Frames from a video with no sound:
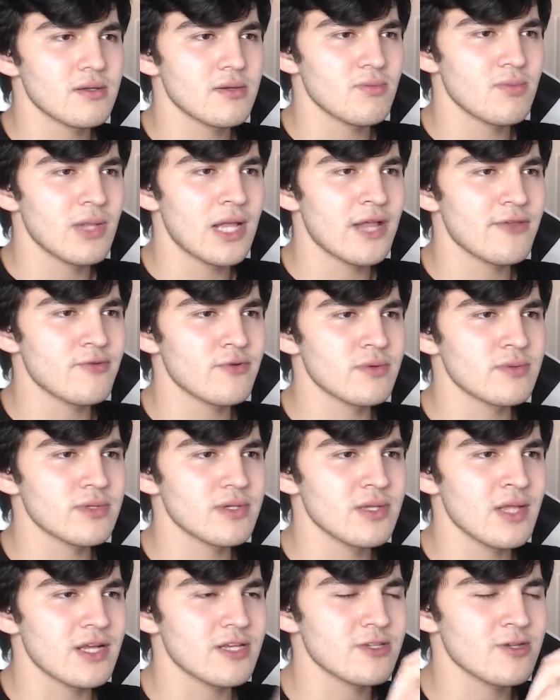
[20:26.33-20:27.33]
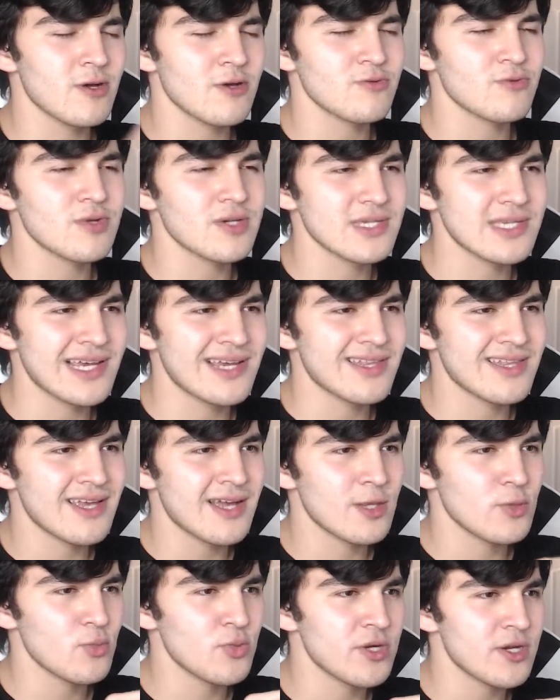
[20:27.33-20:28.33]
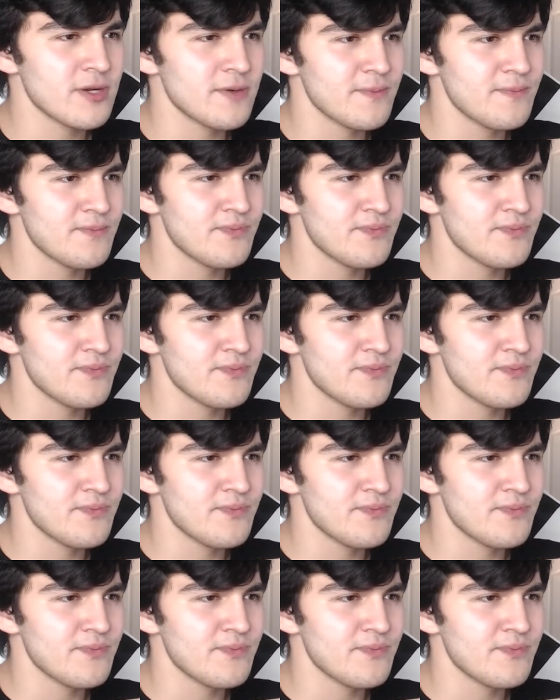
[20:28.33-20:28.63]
platforms like softwares like that where